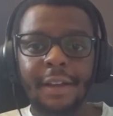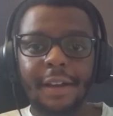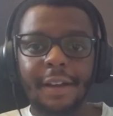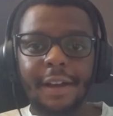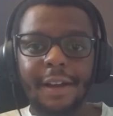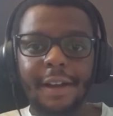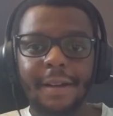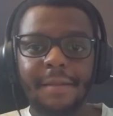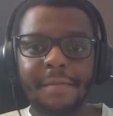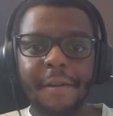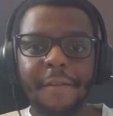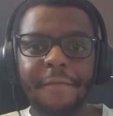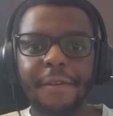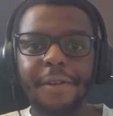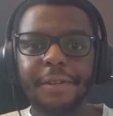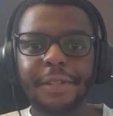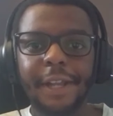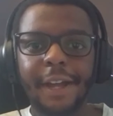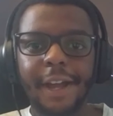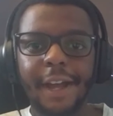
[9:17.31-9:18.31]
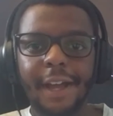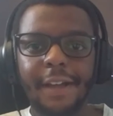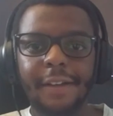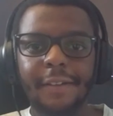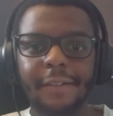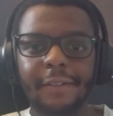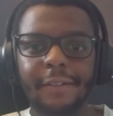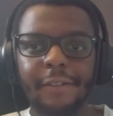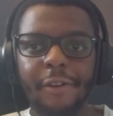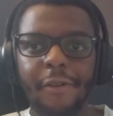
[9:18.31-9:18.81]
I felt that
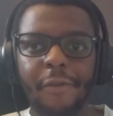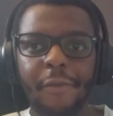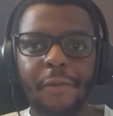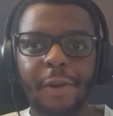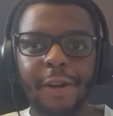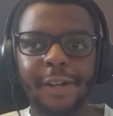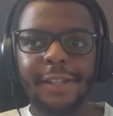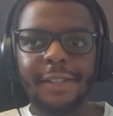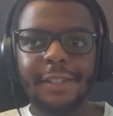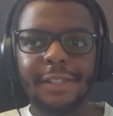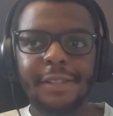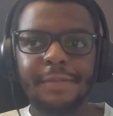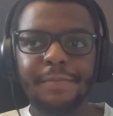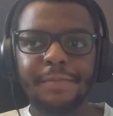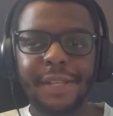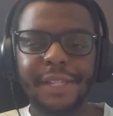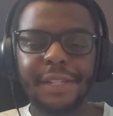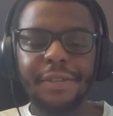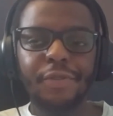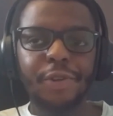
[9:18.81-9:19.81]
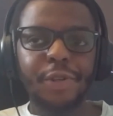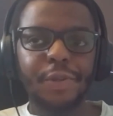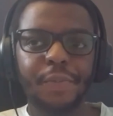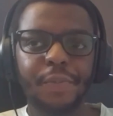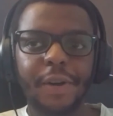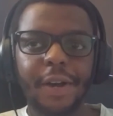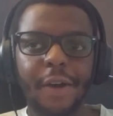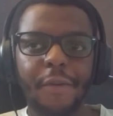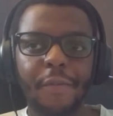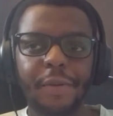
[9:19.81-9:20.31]
what my schools
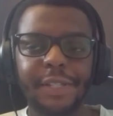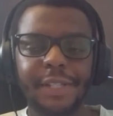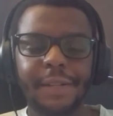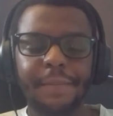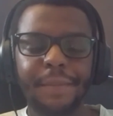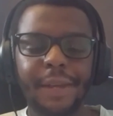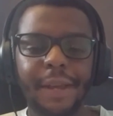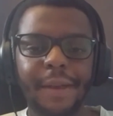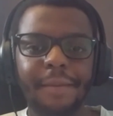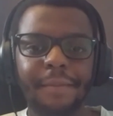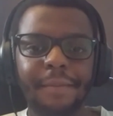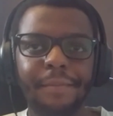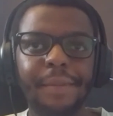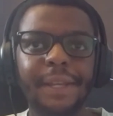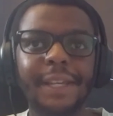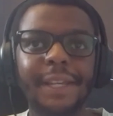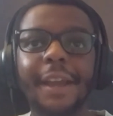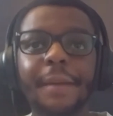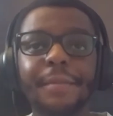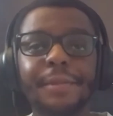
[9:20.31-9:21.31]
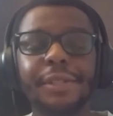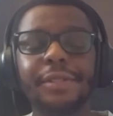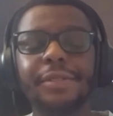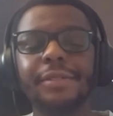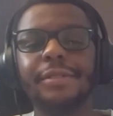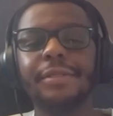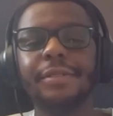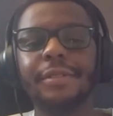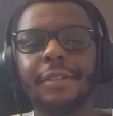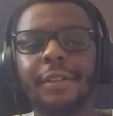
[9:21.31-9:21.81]
were, I wasn't being able
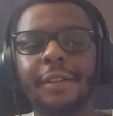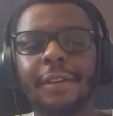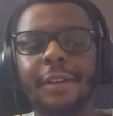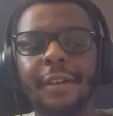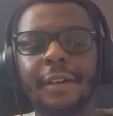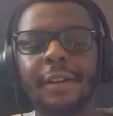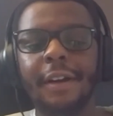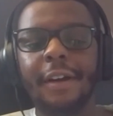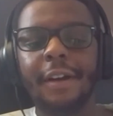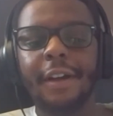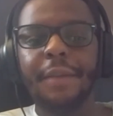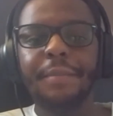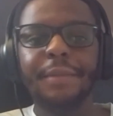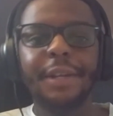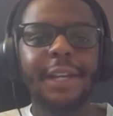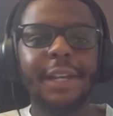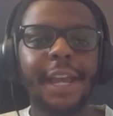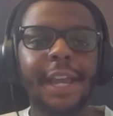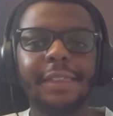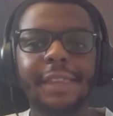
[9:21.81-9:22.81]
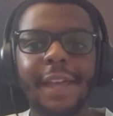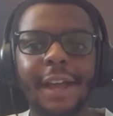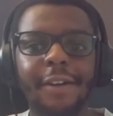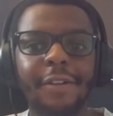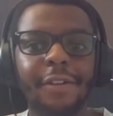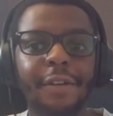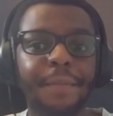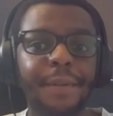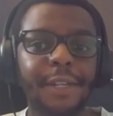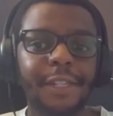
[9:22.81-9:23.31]
to communicate that
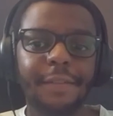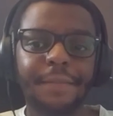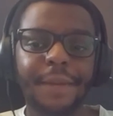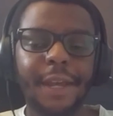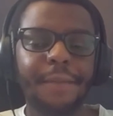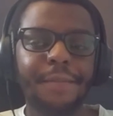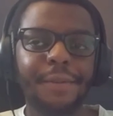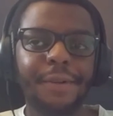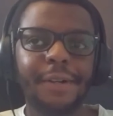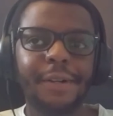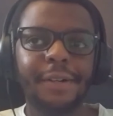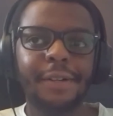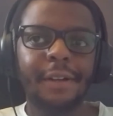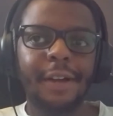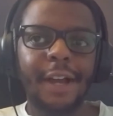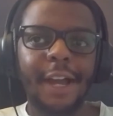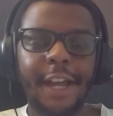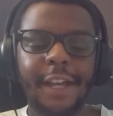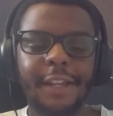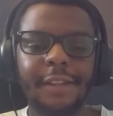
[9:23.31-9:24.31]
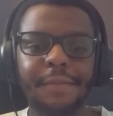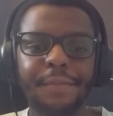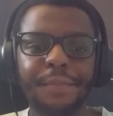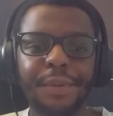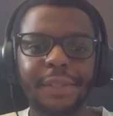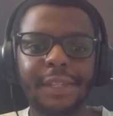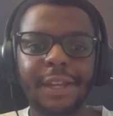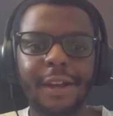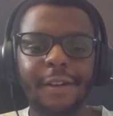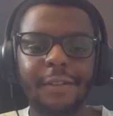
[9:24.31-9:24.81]
on a piece of paper and
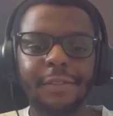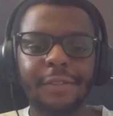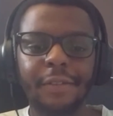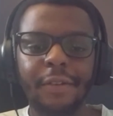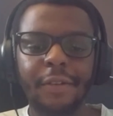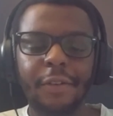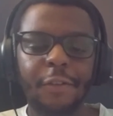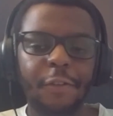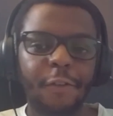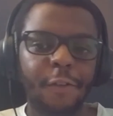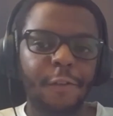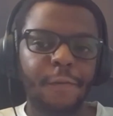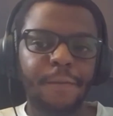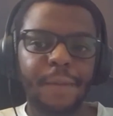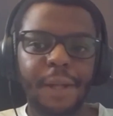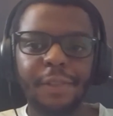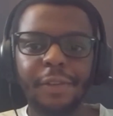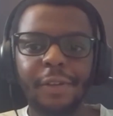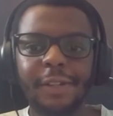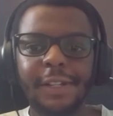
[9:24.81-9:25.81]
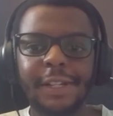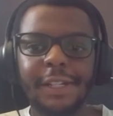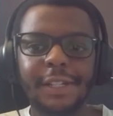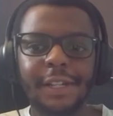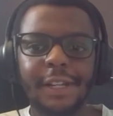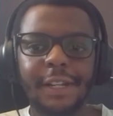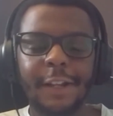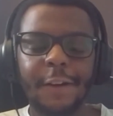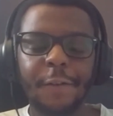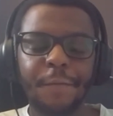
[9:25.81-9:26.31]
put down all my knowledge
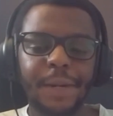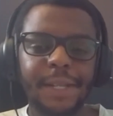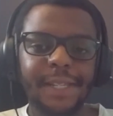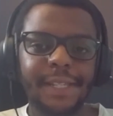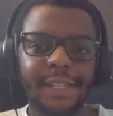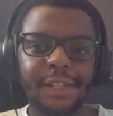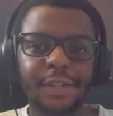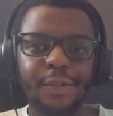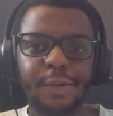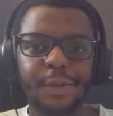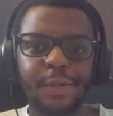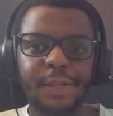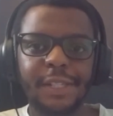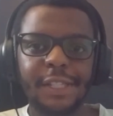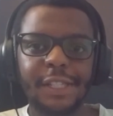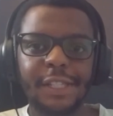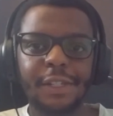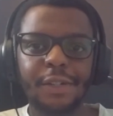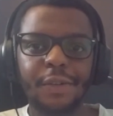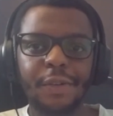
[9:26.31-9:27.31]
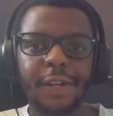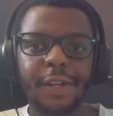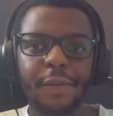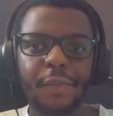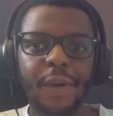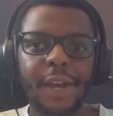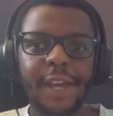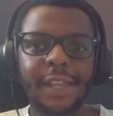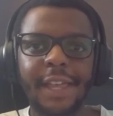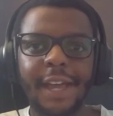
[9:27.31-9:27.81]
and all my skills to in a
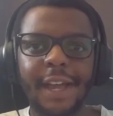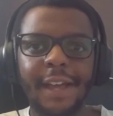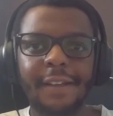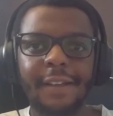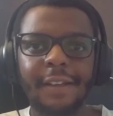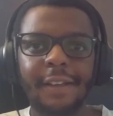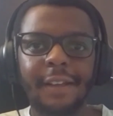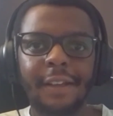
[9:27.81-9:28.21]
way that